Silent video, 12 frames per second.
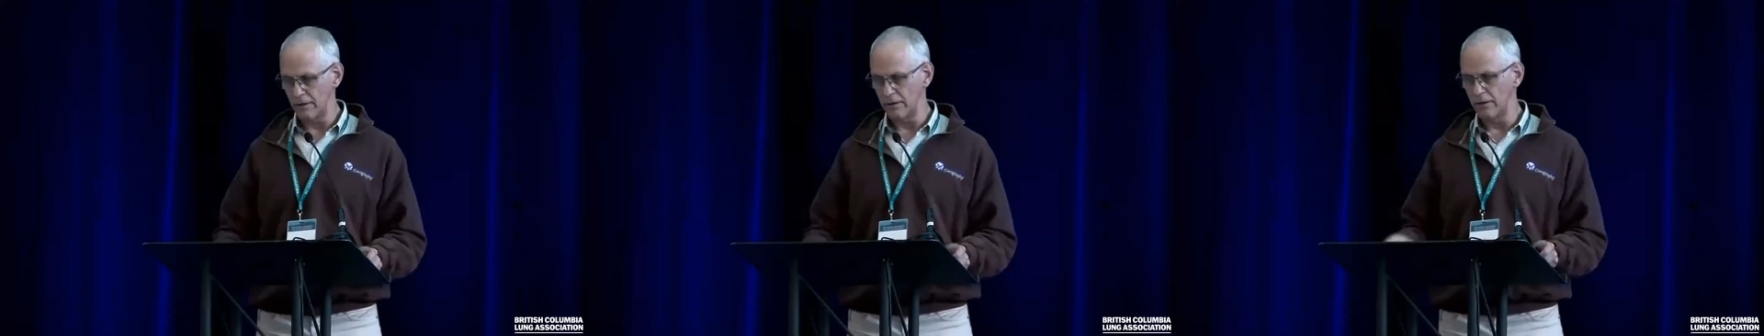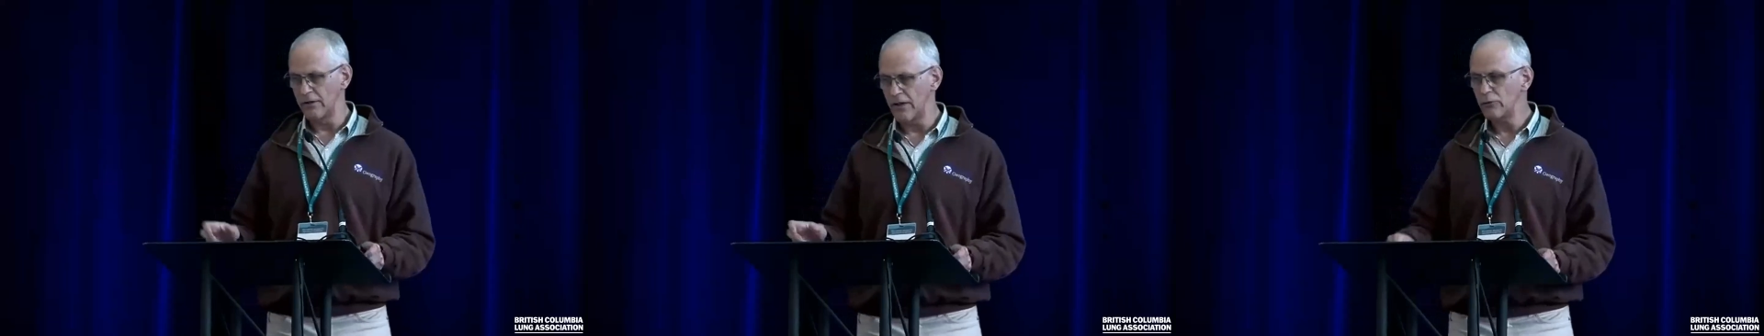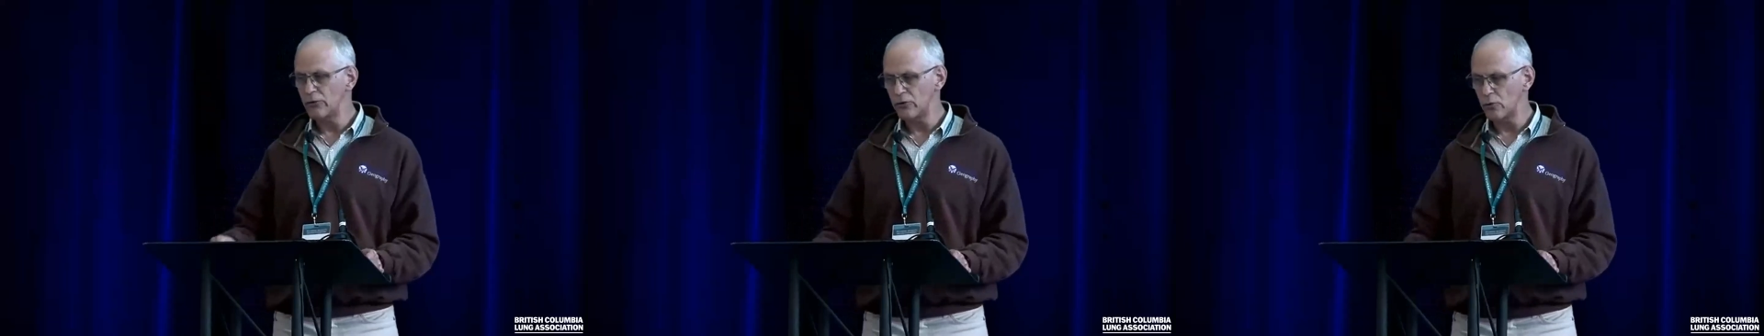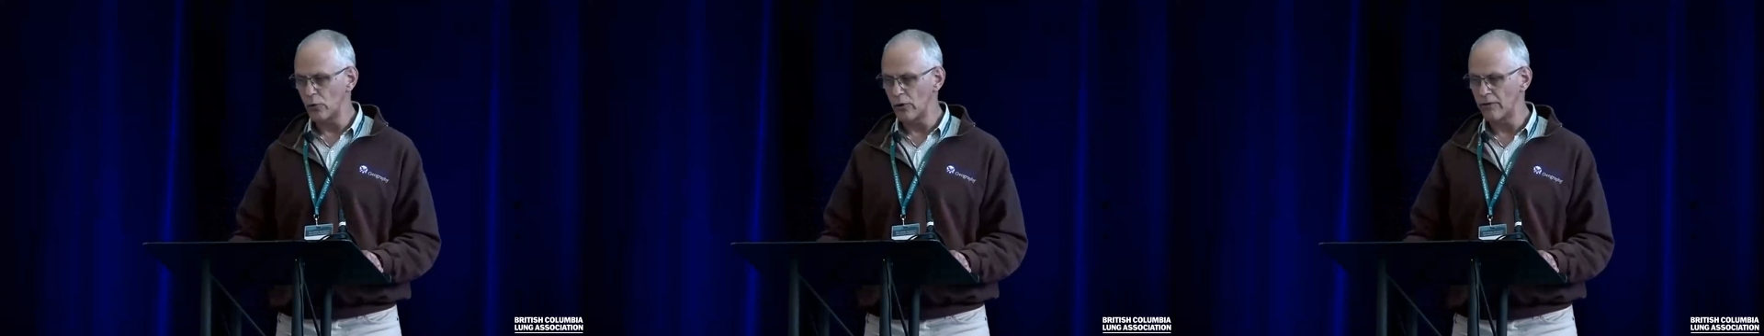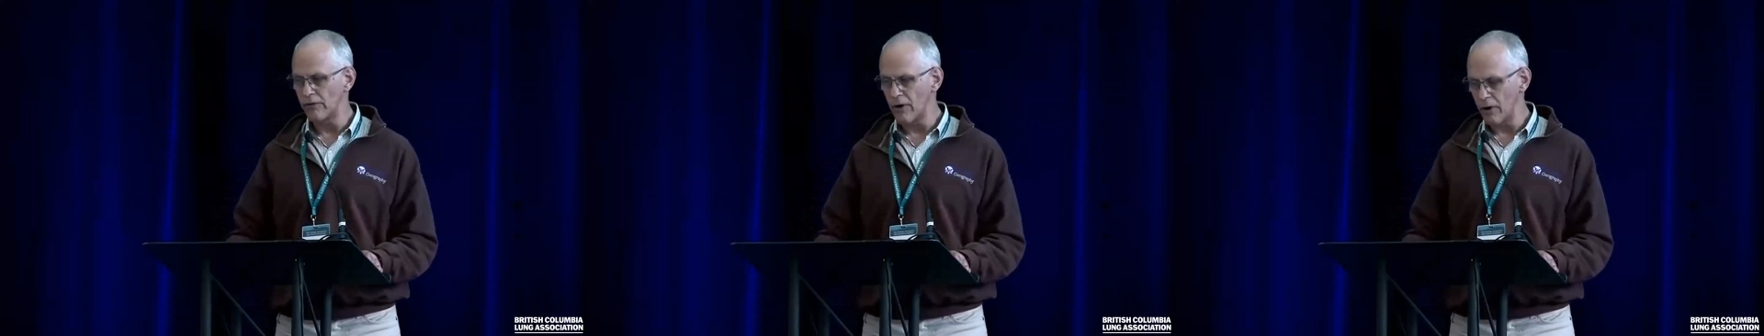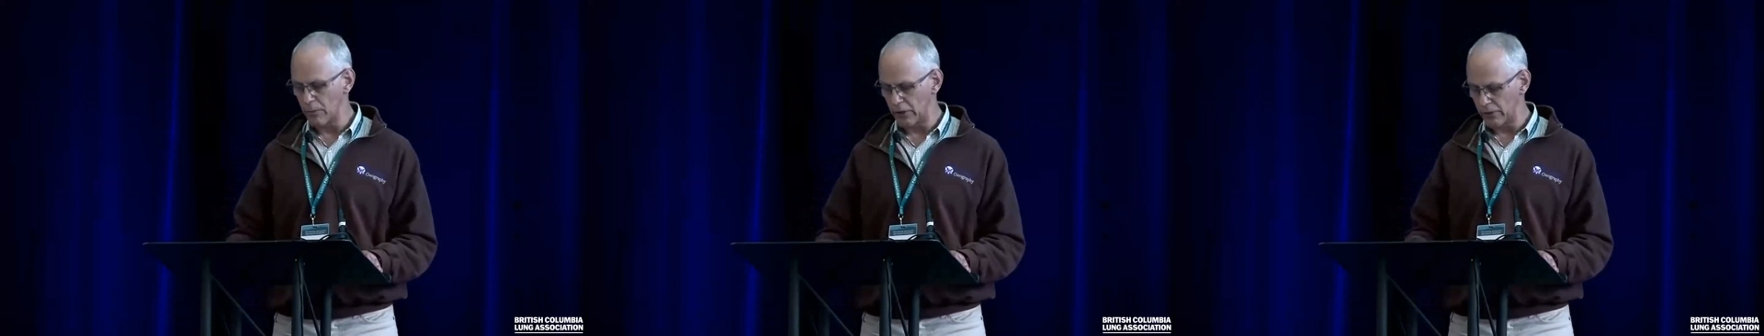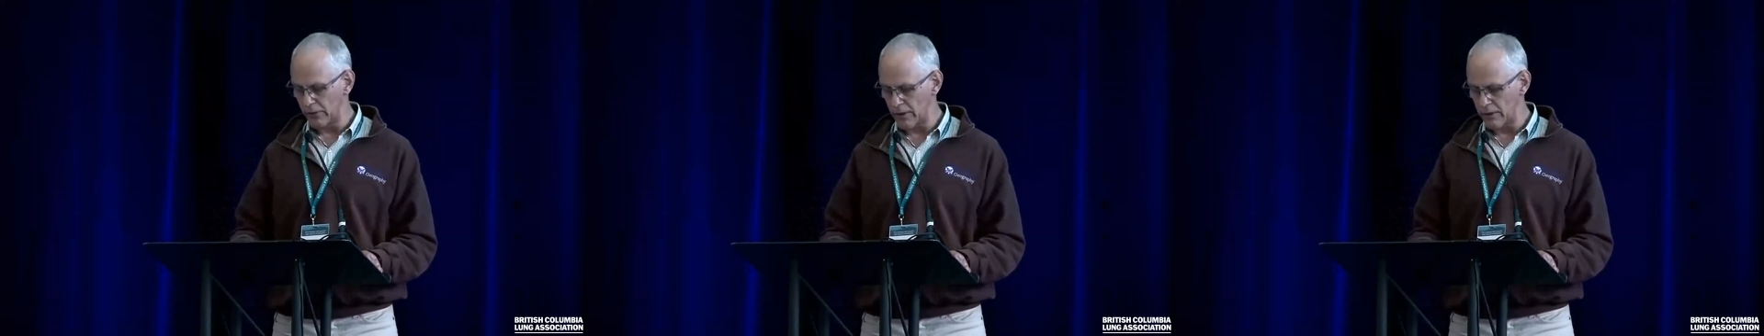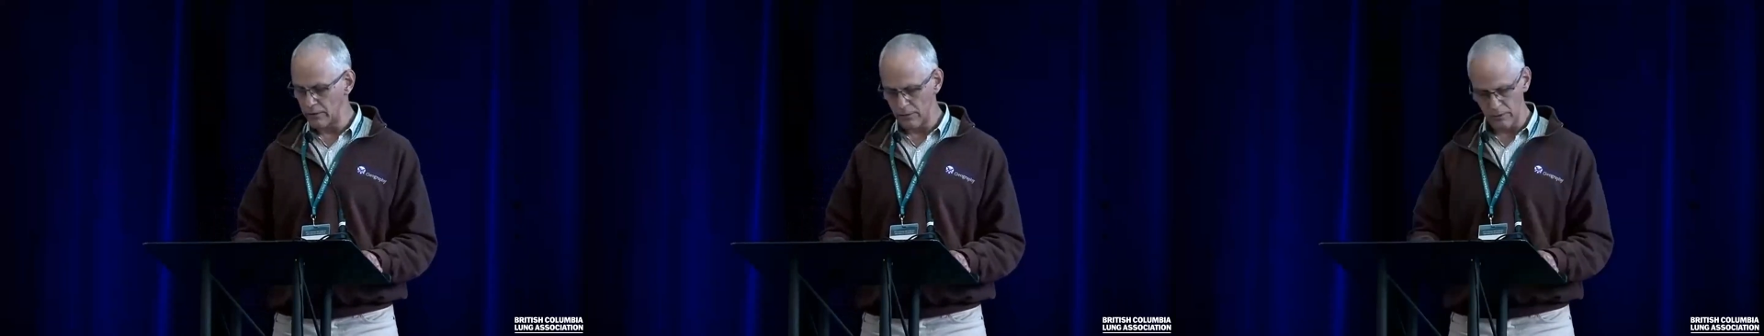in the outdoor environment,
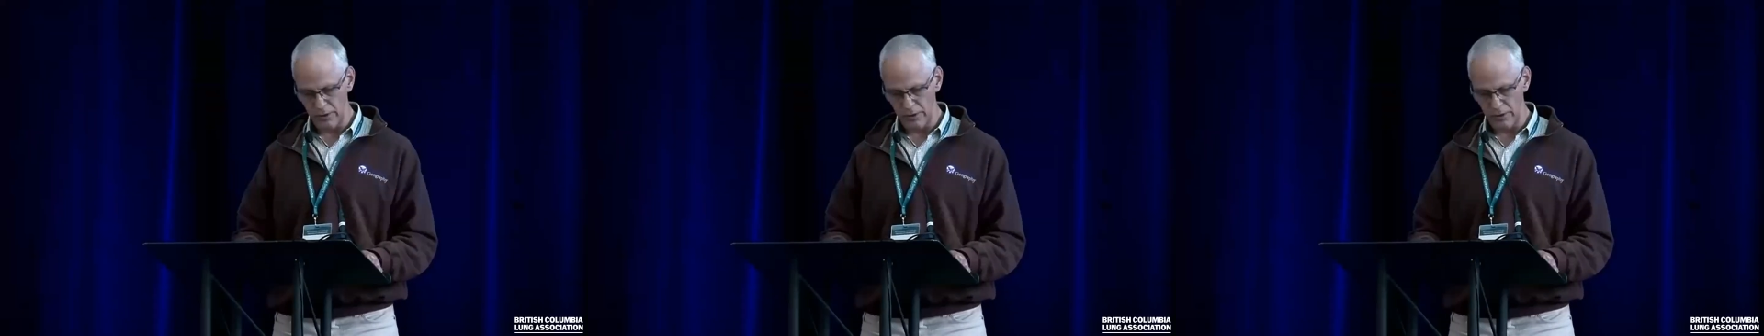then